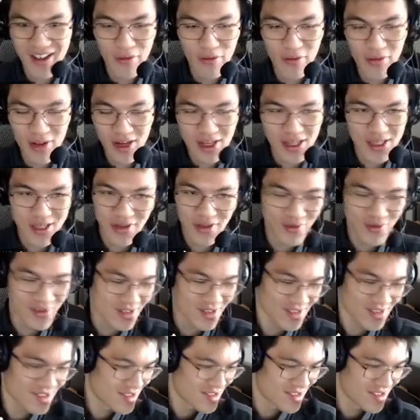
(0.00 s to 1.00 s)
The feeling's
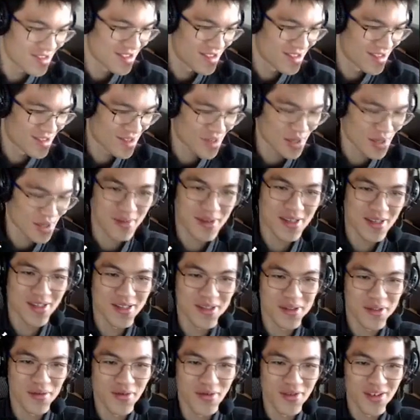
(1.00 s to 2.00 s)
different. Trust me,
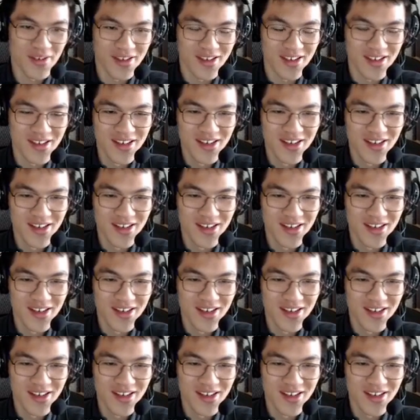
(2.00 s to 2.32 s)
it's different.